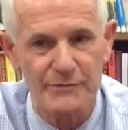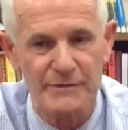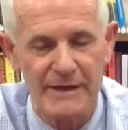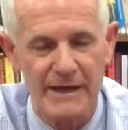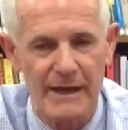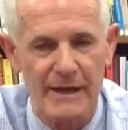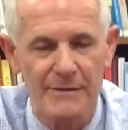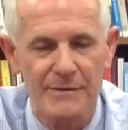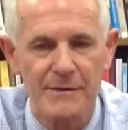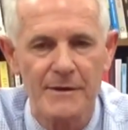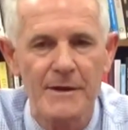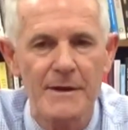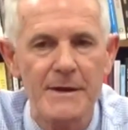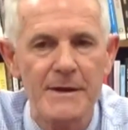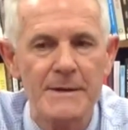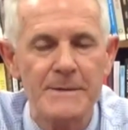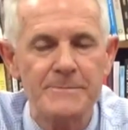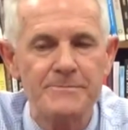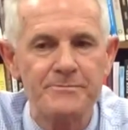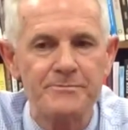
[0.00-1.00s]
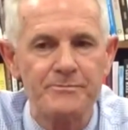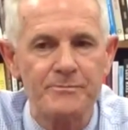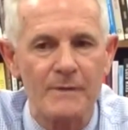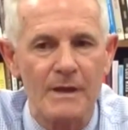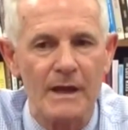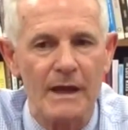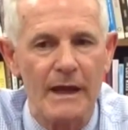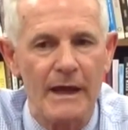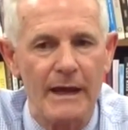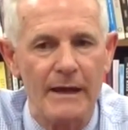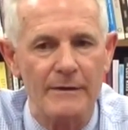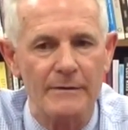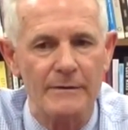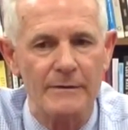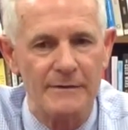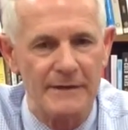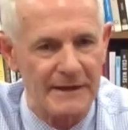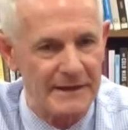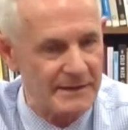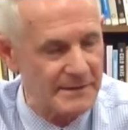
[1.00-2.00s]
death, and
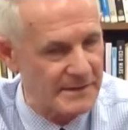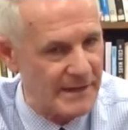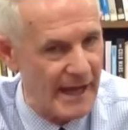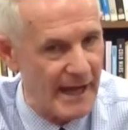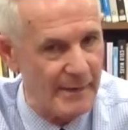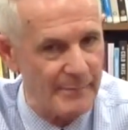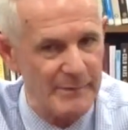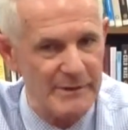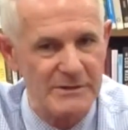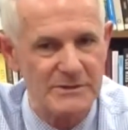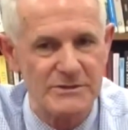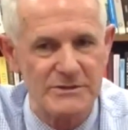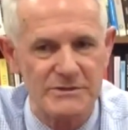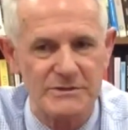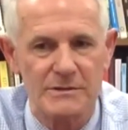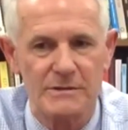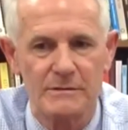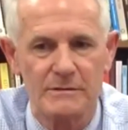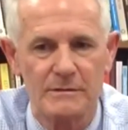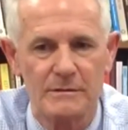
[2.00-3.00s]
they get damaged